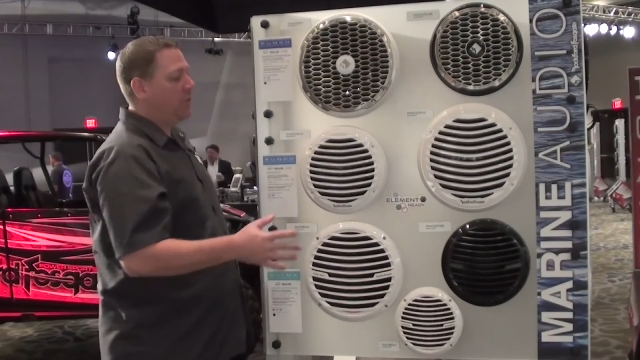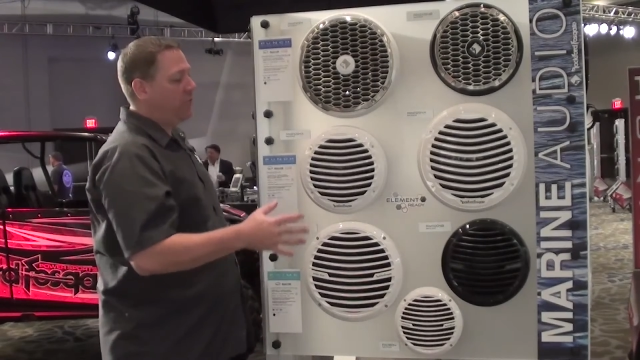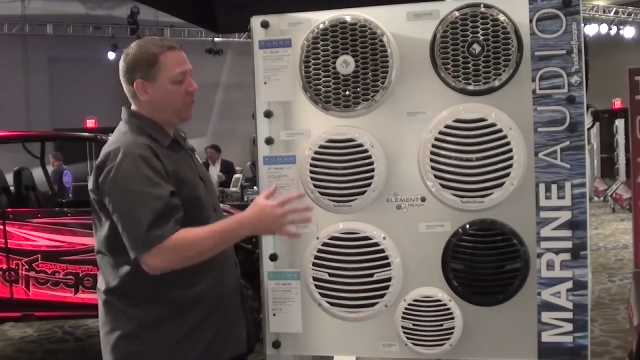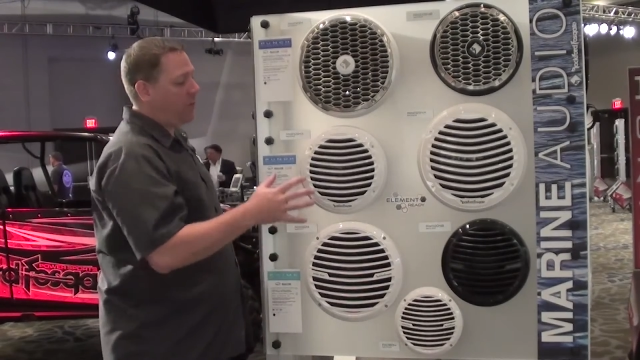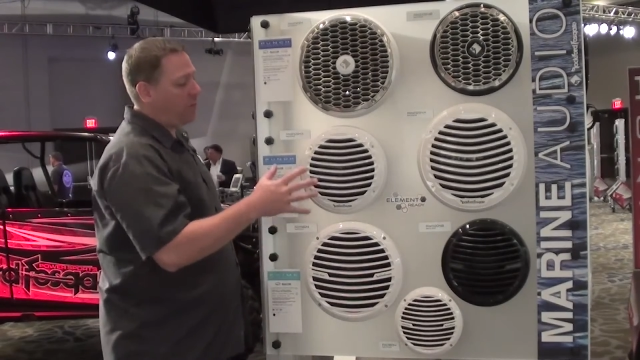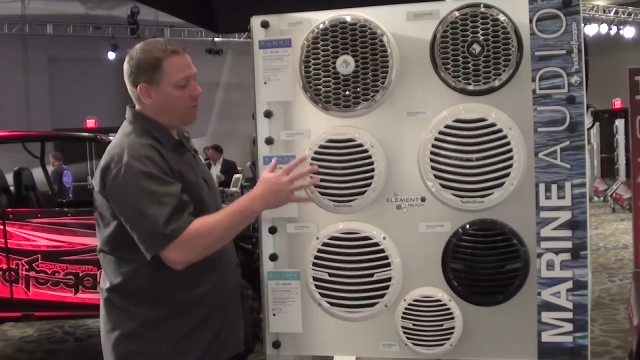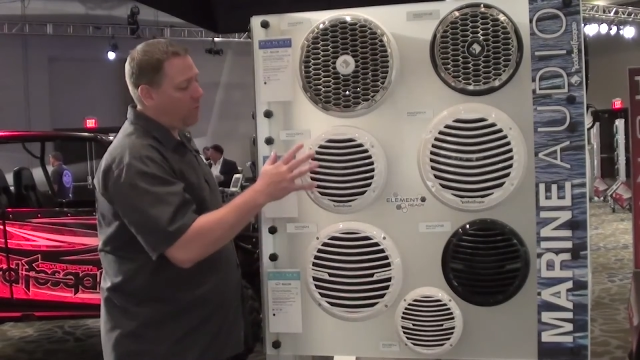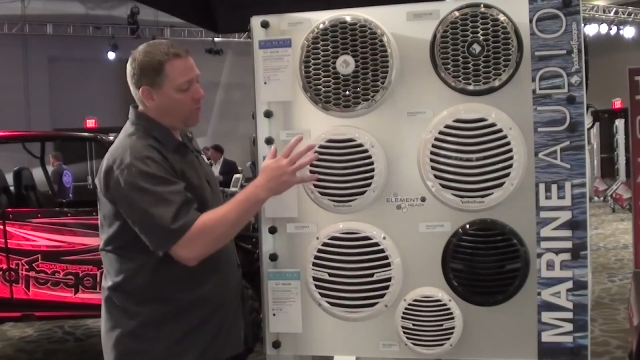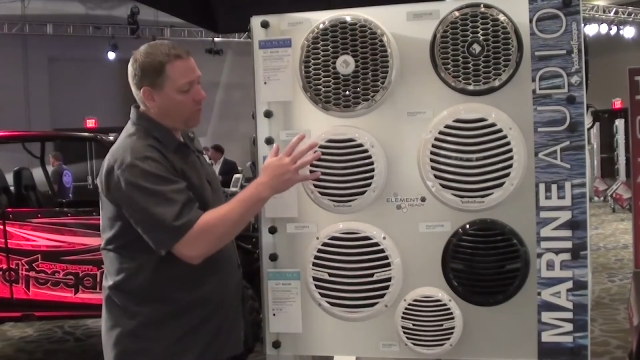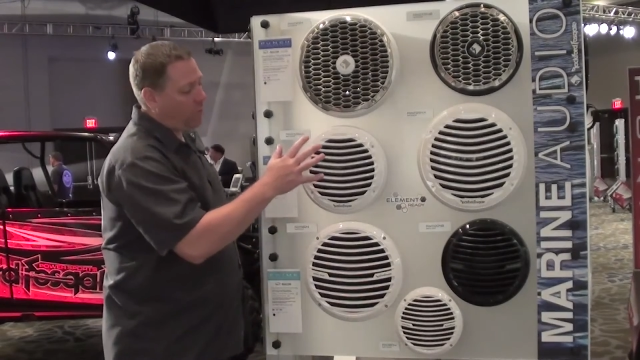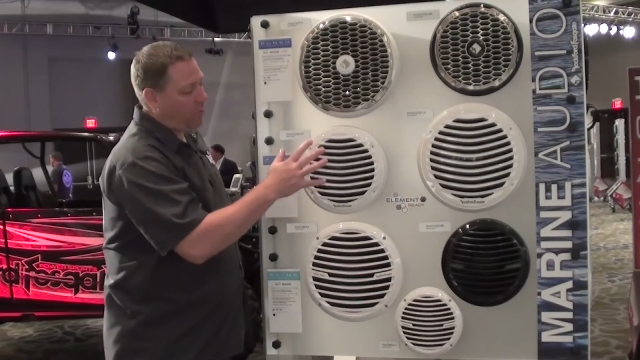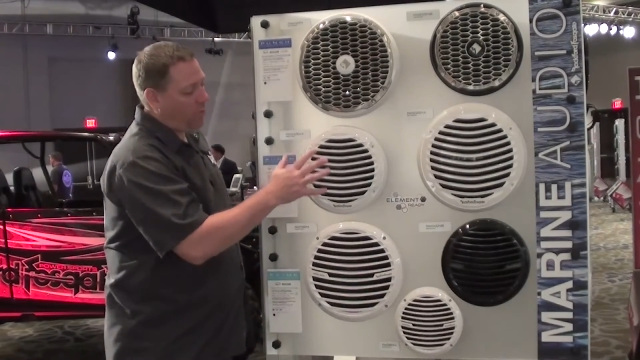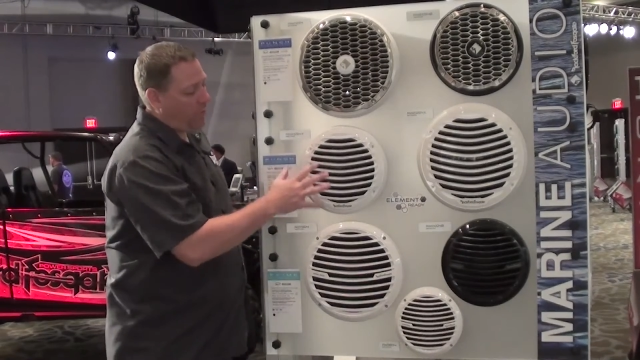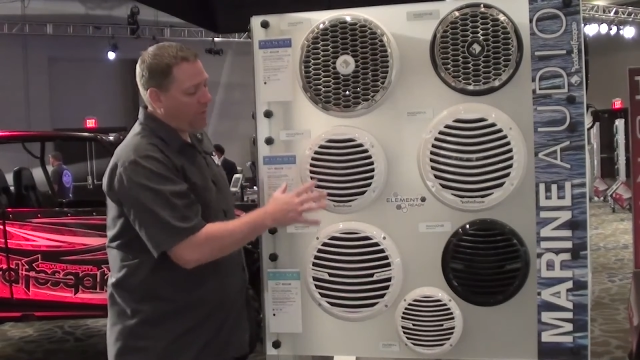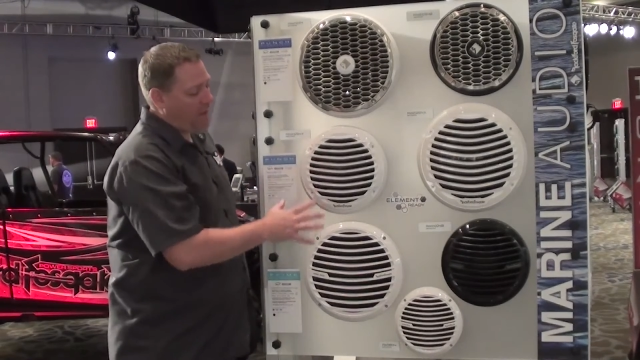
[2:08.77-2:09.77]
So
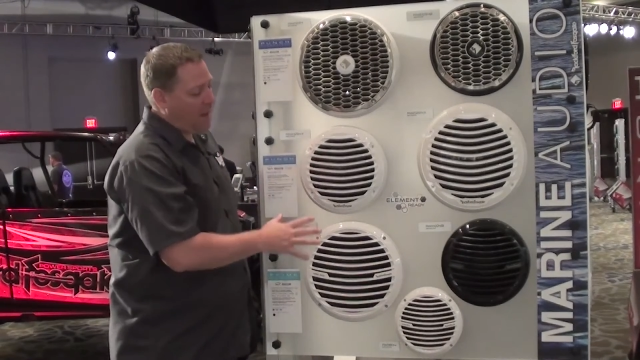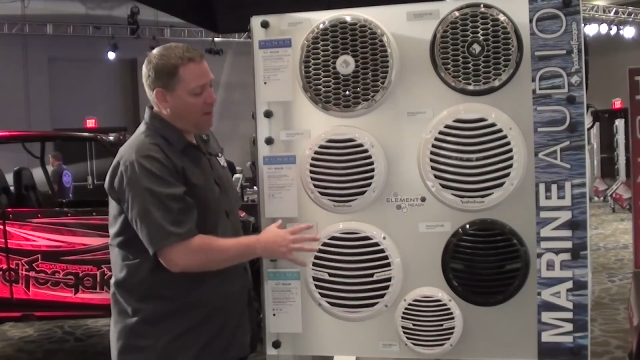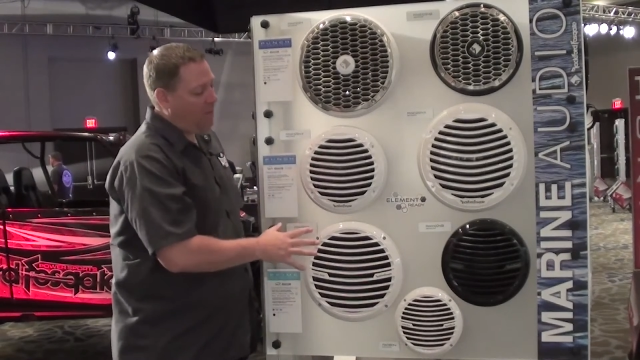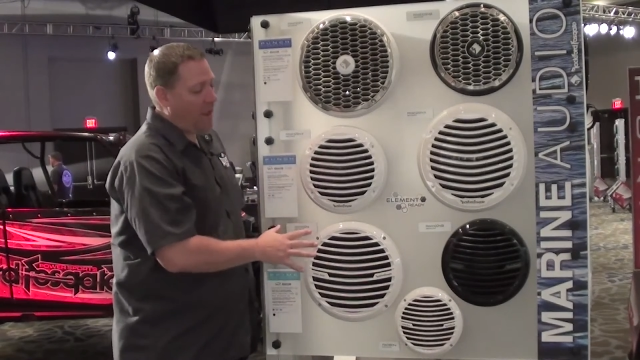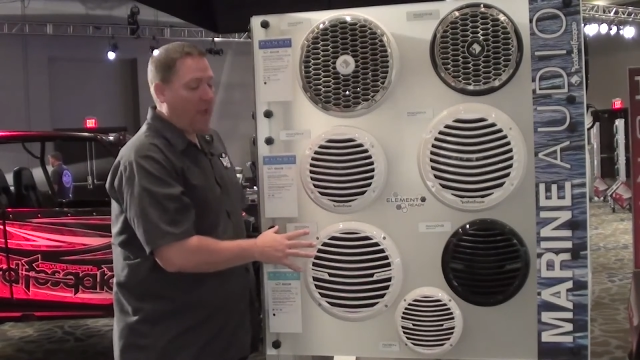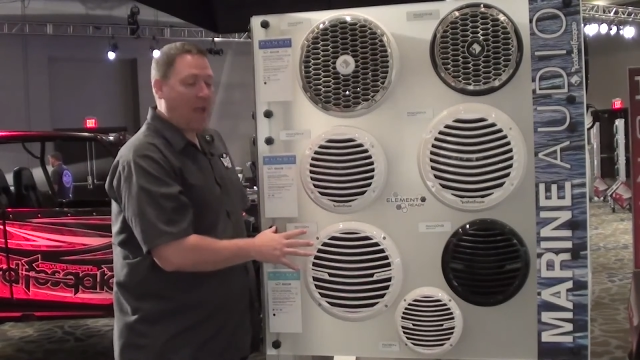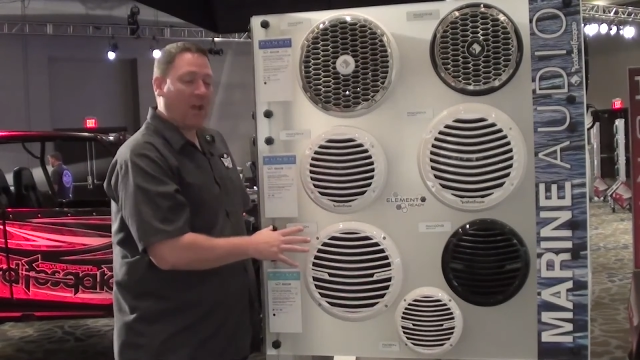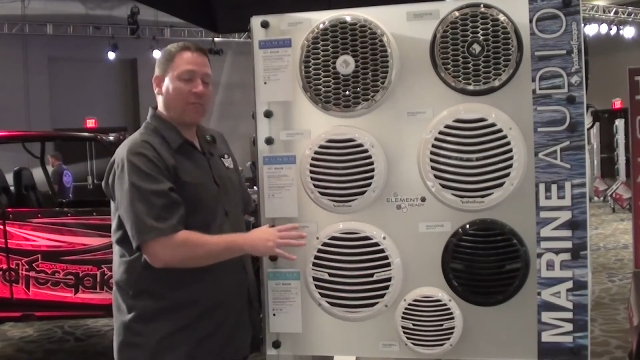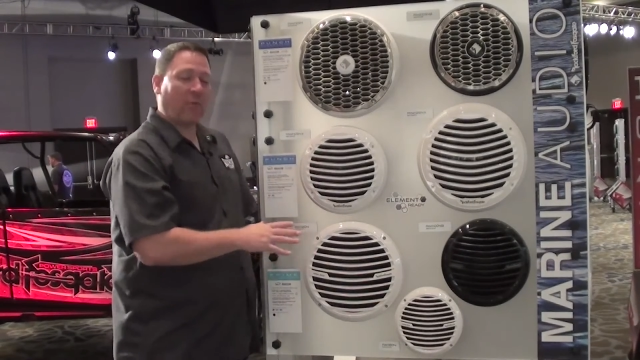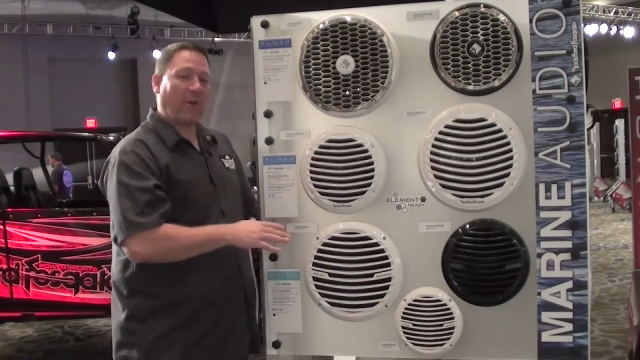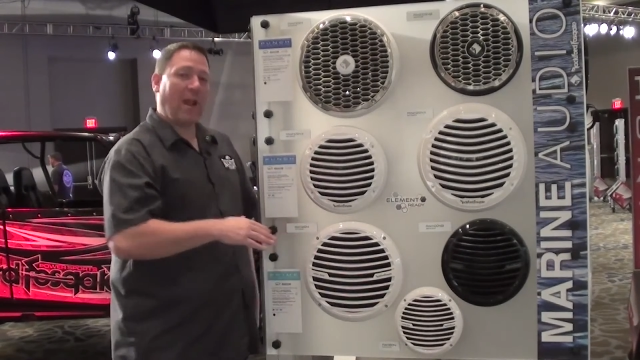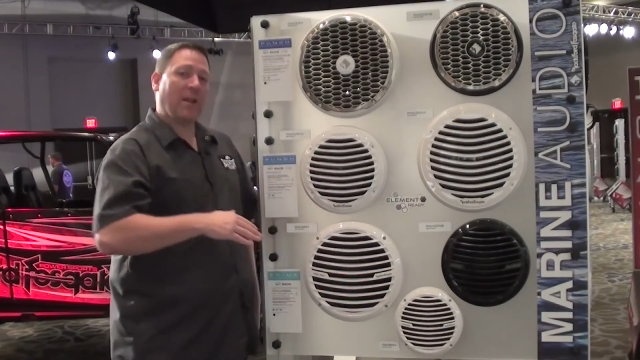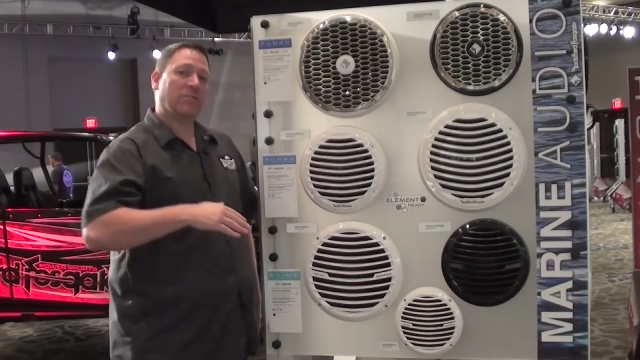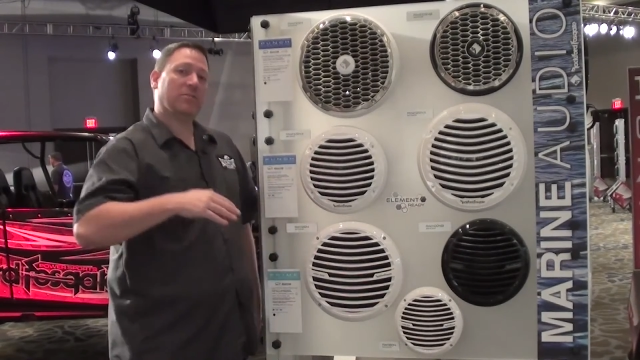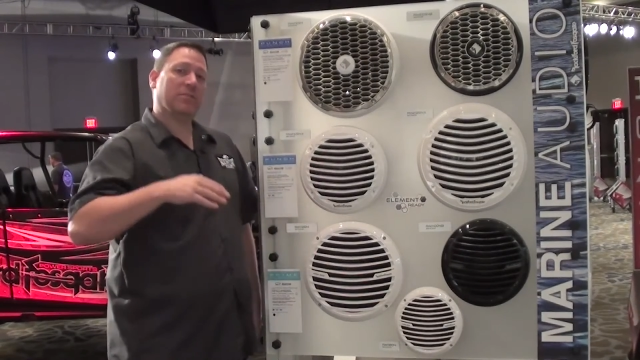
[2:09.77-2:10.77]
what we now have are
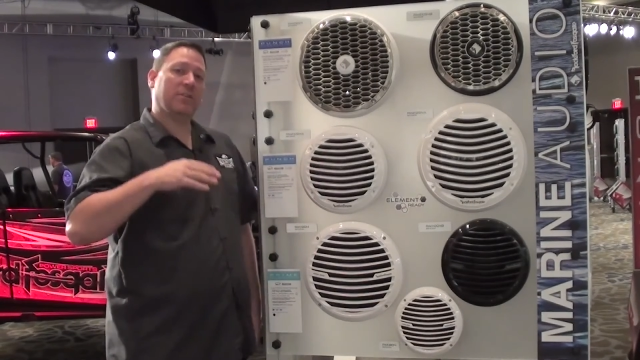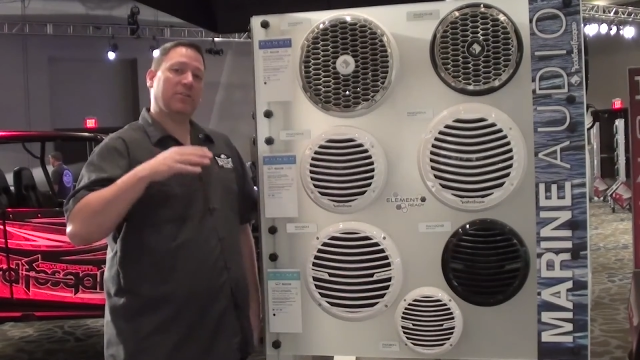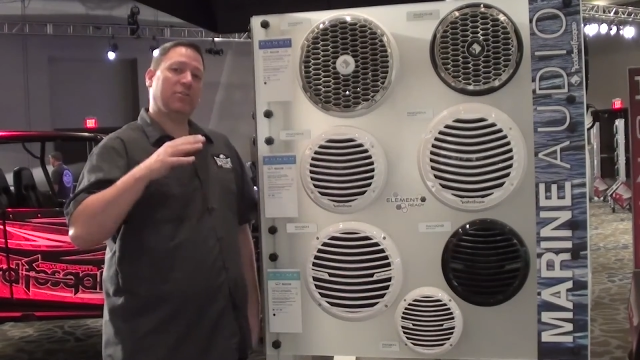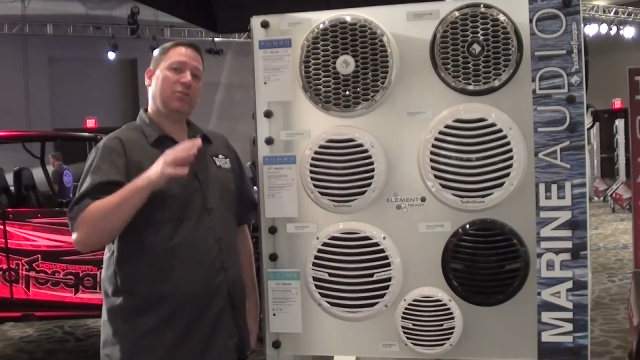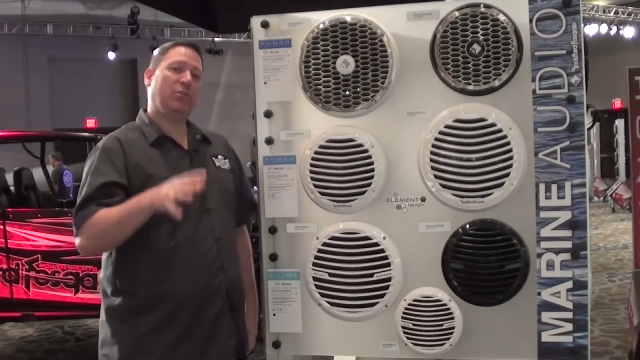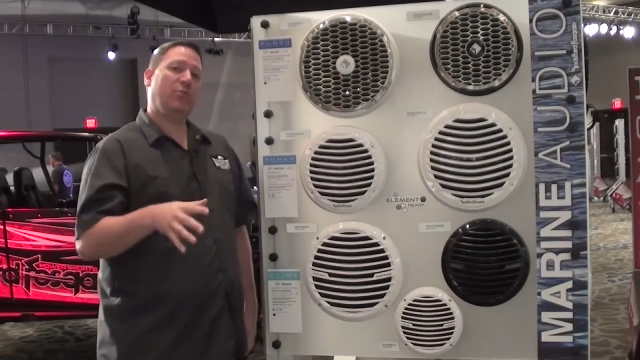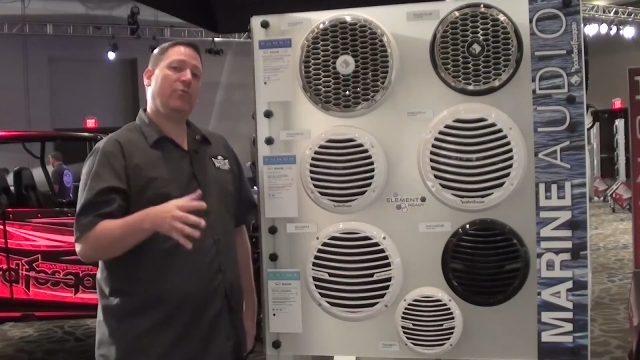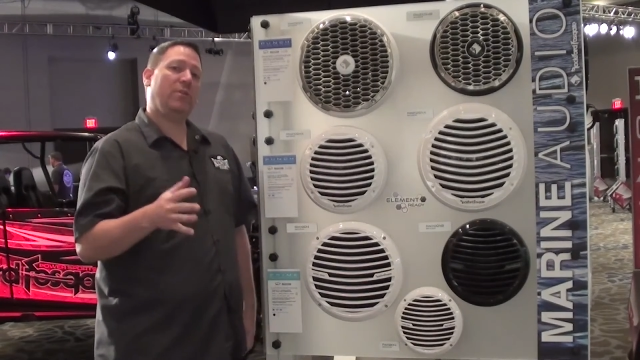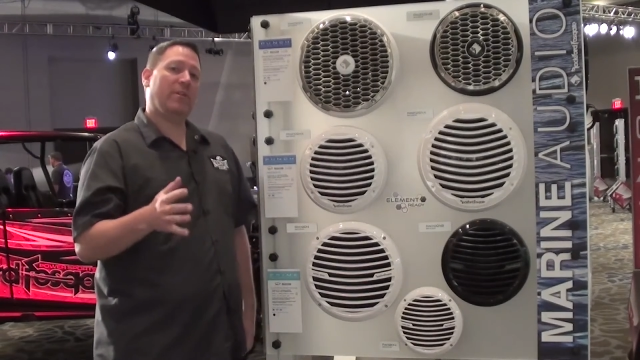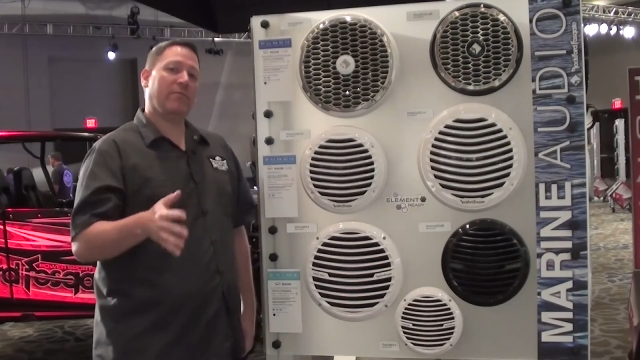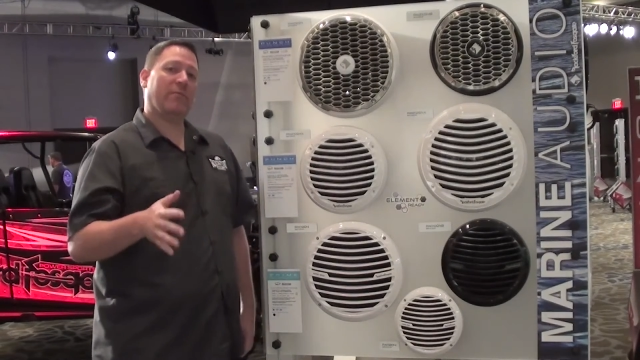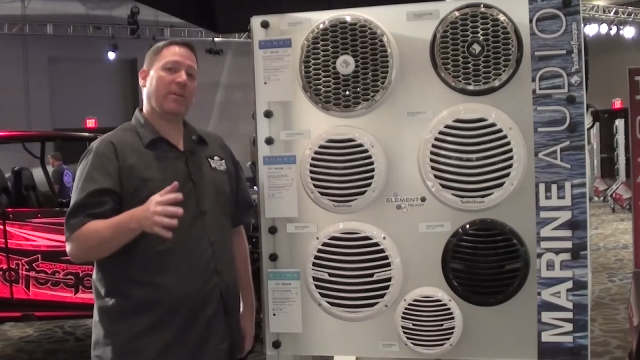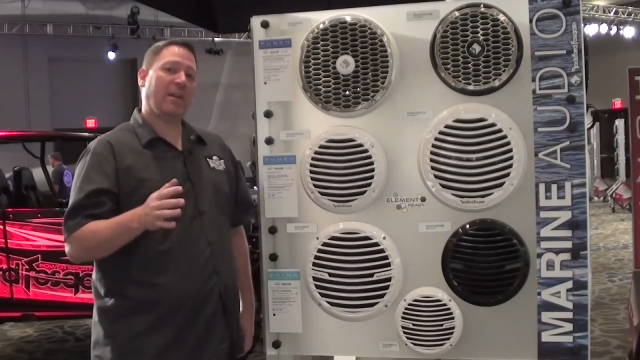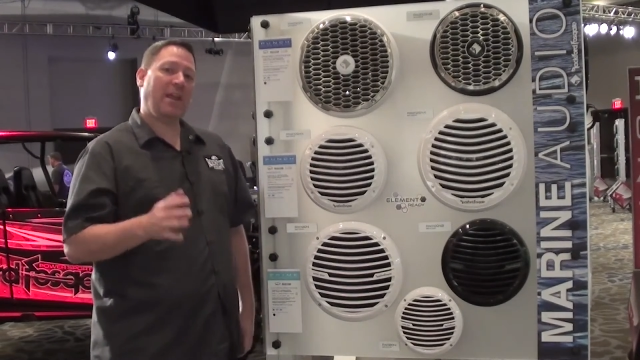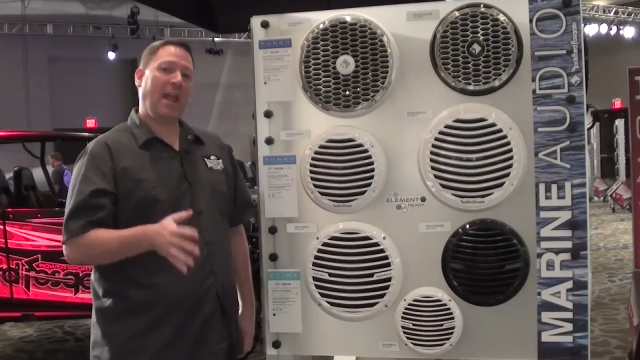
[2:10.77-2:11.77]
actually 2 different